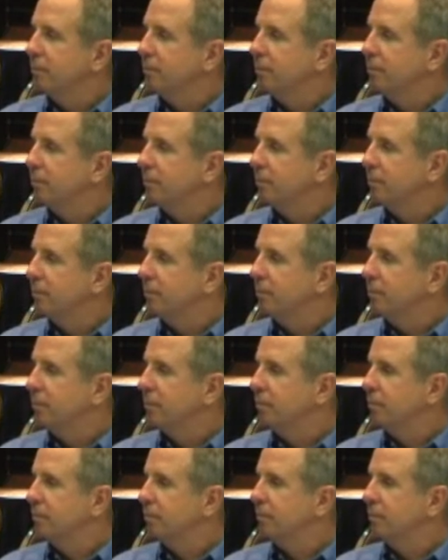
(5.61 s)

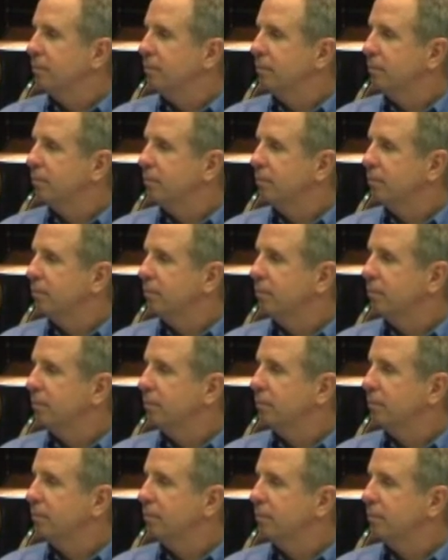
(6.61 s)

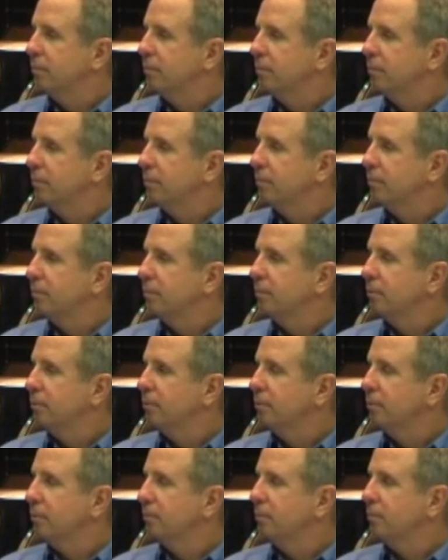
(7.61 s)

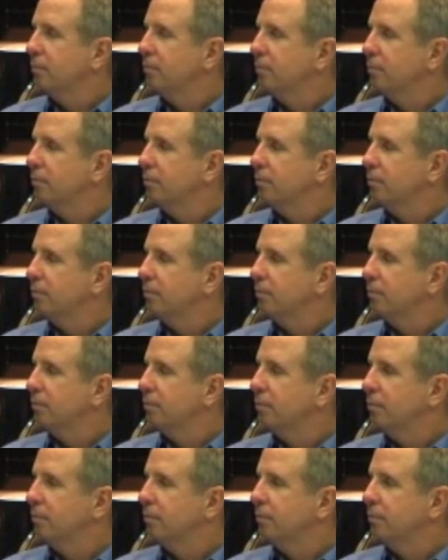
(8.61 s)

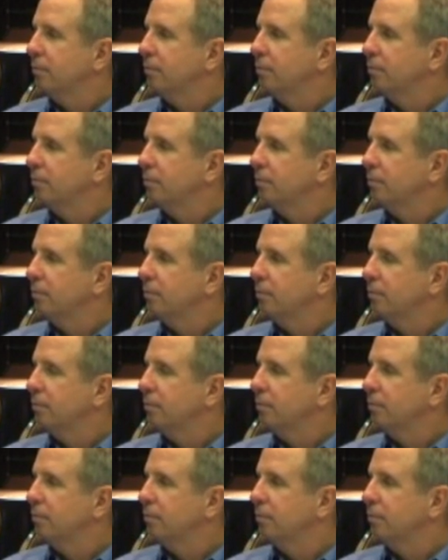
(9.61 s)

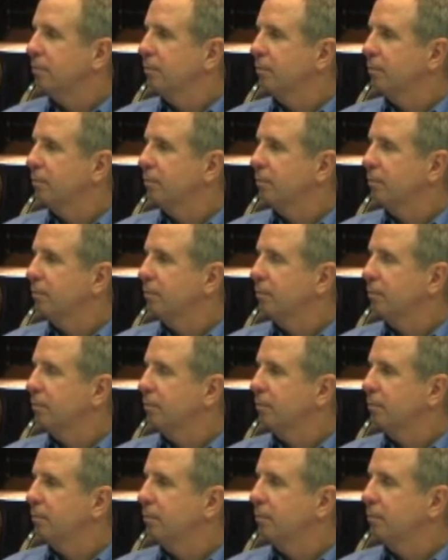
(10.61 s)

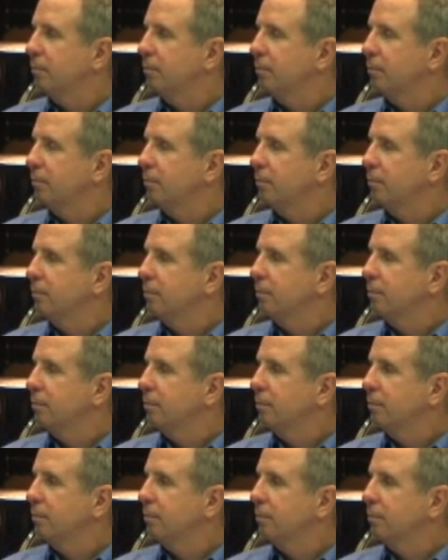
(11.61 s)

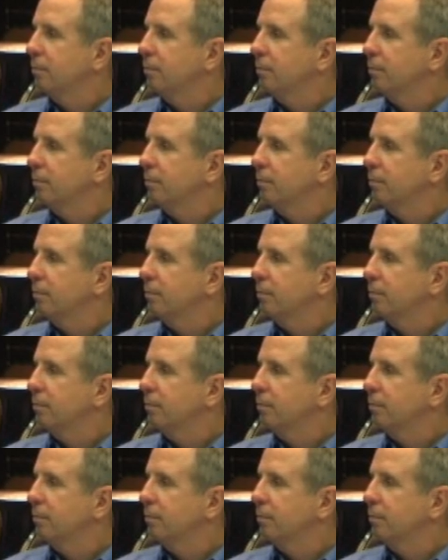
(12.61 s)
[no speech]